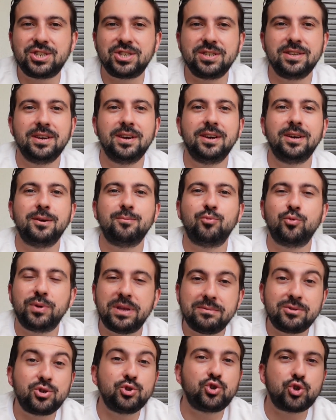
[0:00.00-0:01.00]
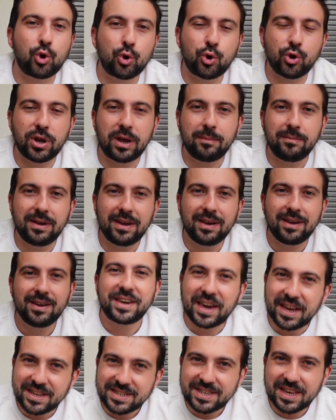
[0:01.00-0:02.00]
so that I can continue making more.
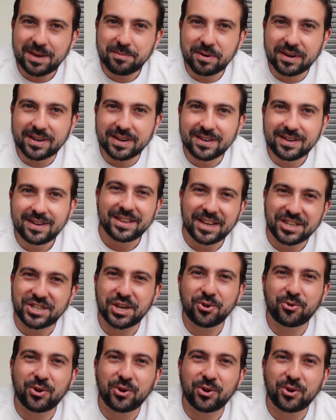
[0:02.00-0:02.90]
This is really important to me.